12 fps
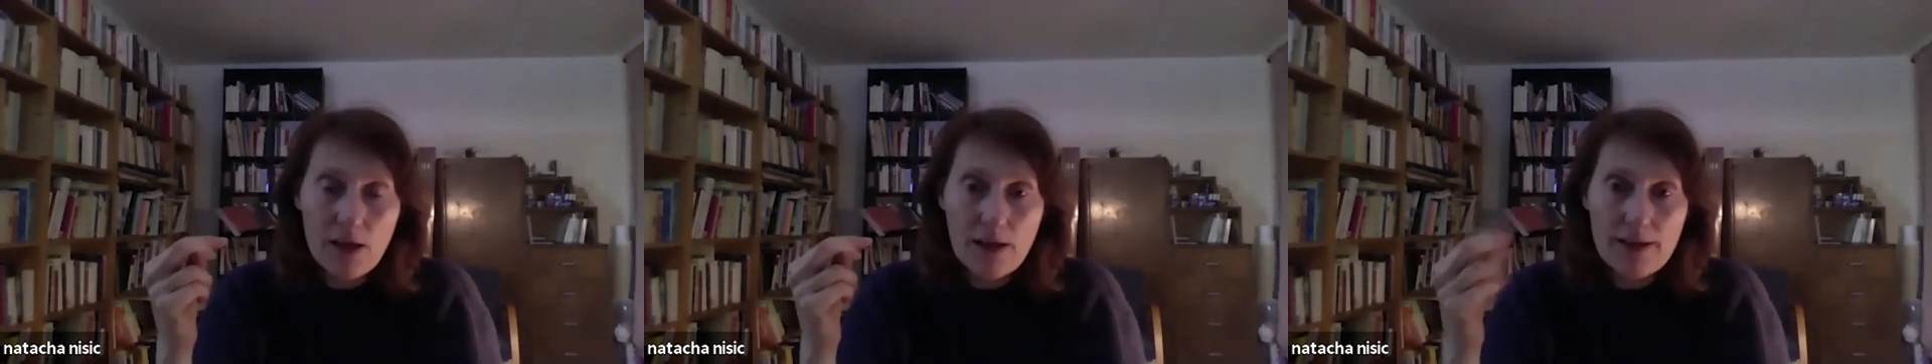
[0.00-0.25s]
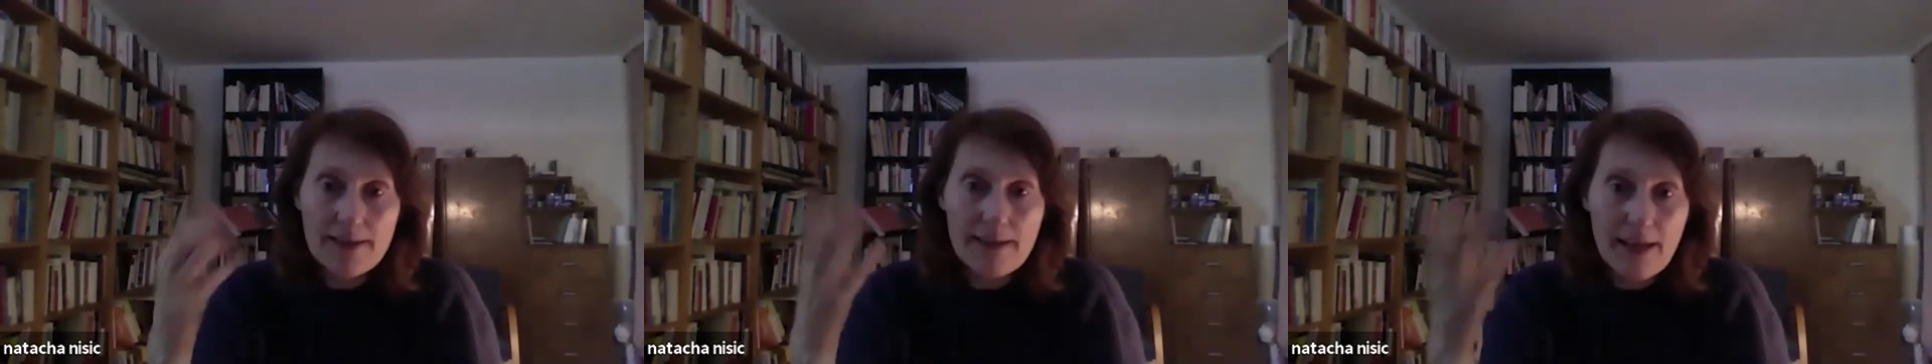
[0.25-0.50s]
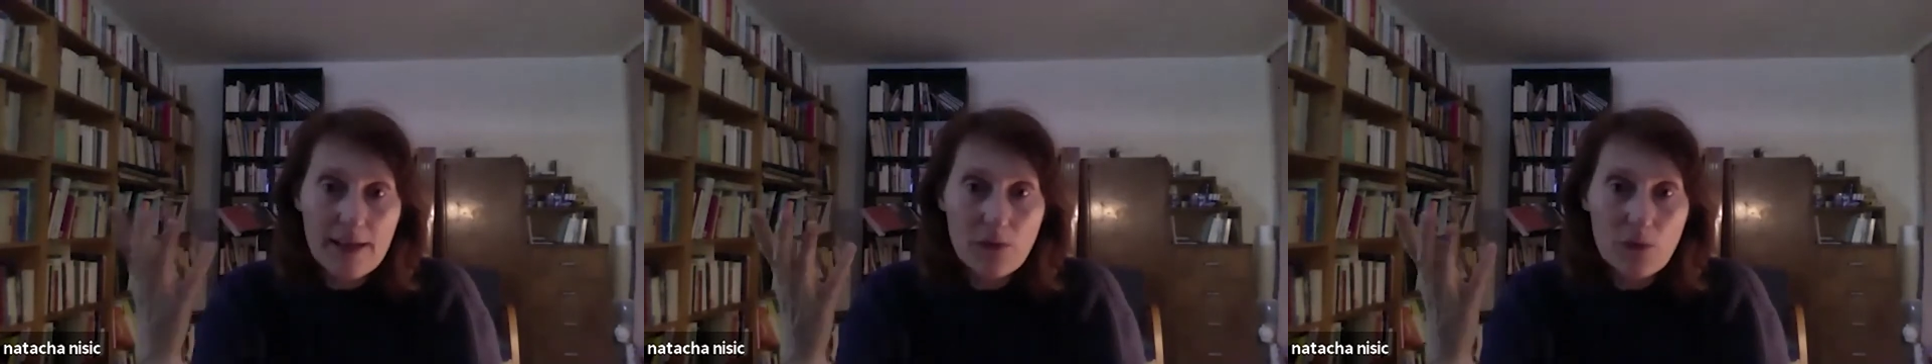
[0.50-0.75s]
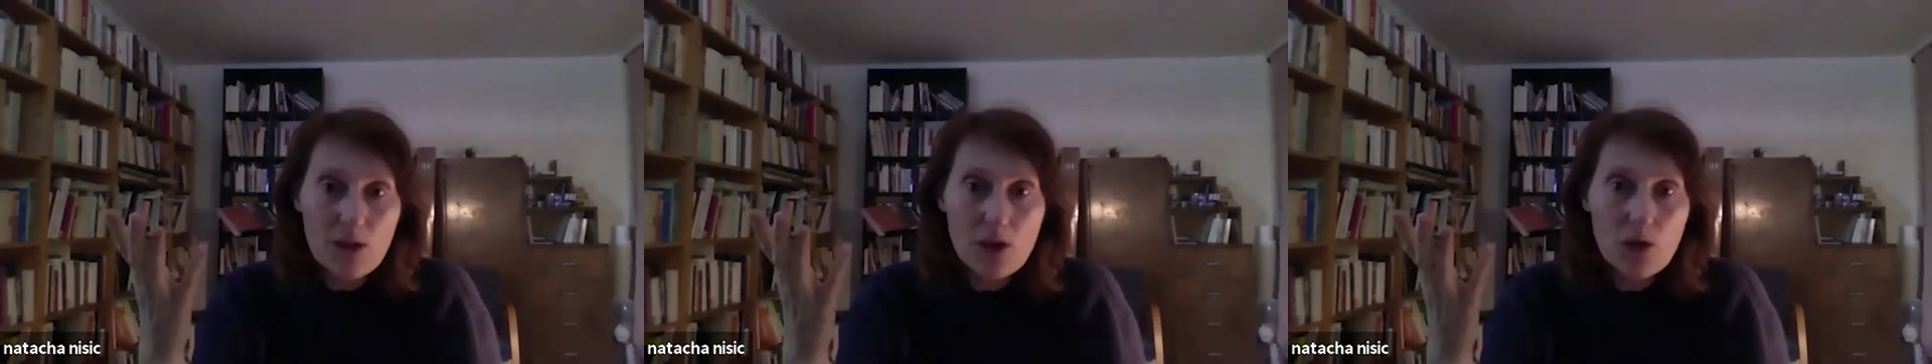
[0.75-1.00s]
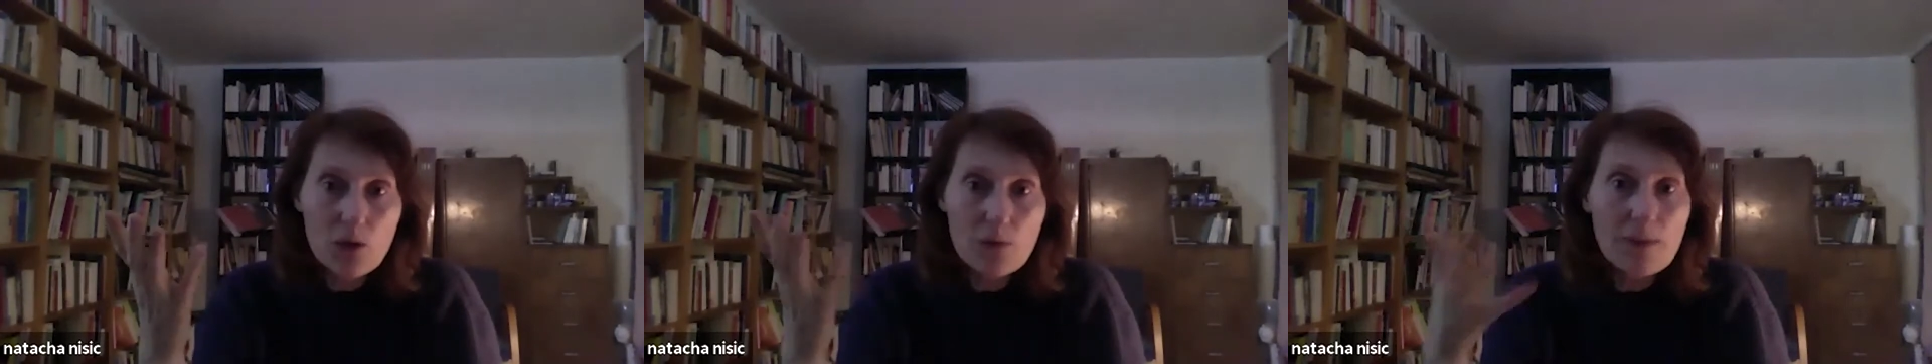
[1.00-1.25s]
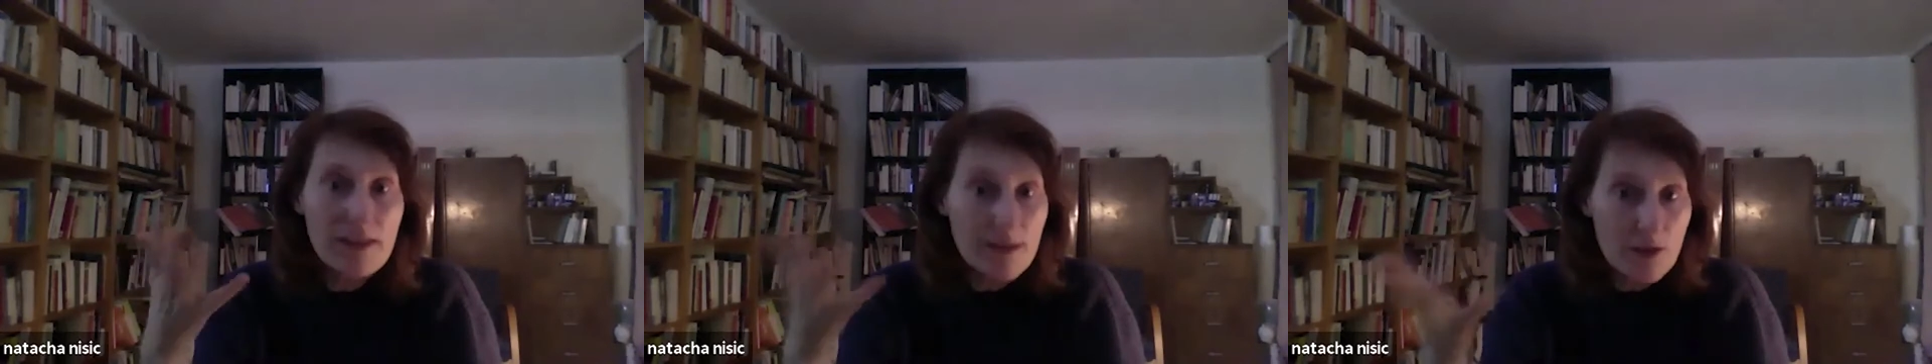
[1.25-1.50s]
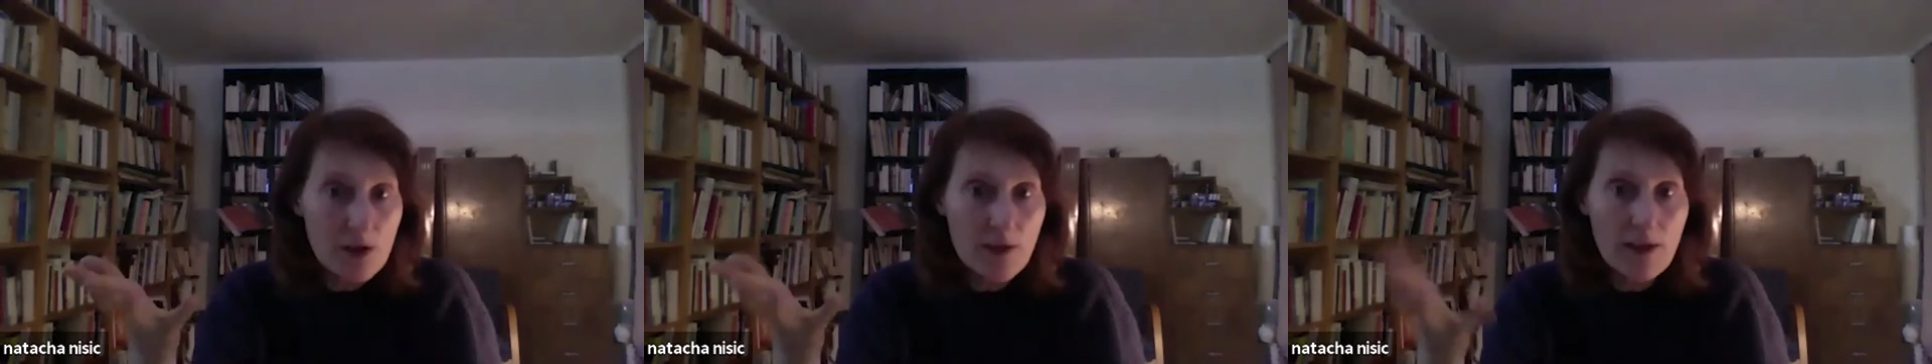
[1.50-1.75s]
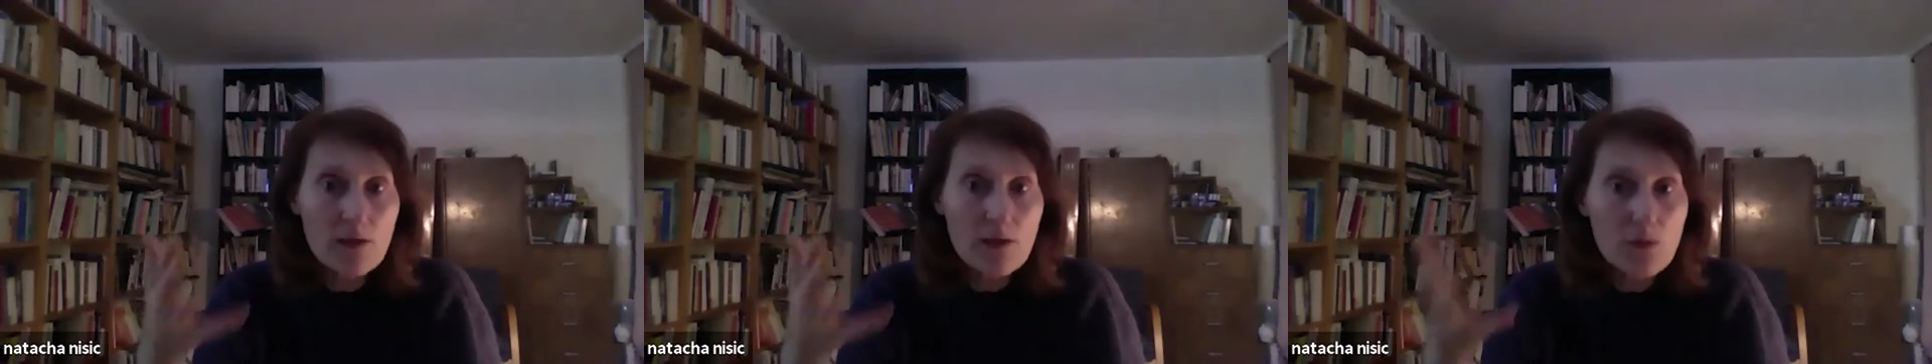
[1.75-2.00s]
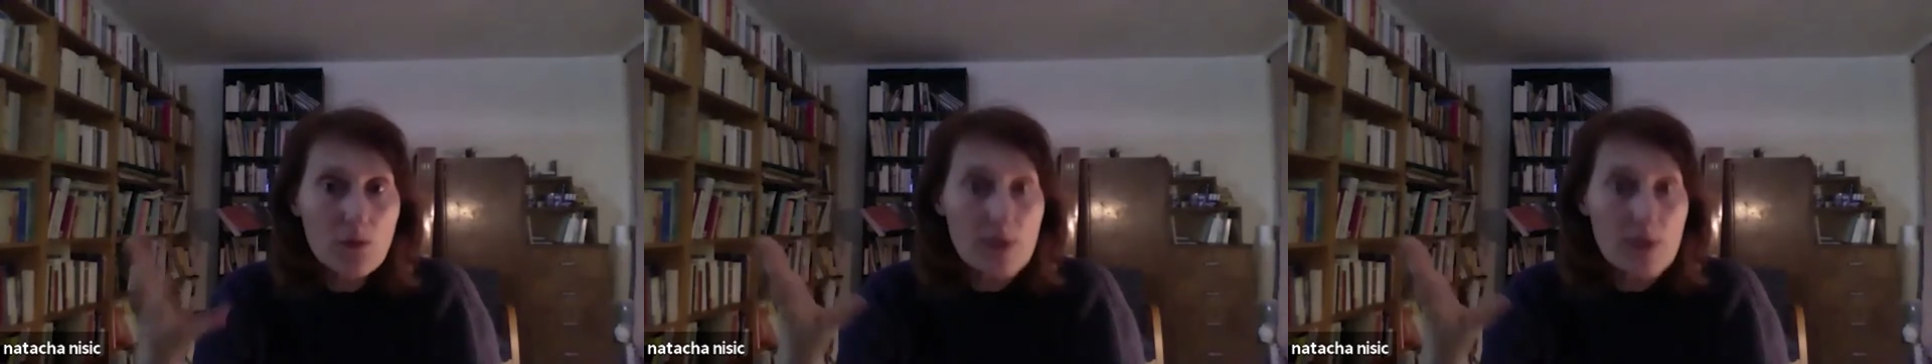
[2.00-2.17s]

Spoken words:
said we should meet each other and do the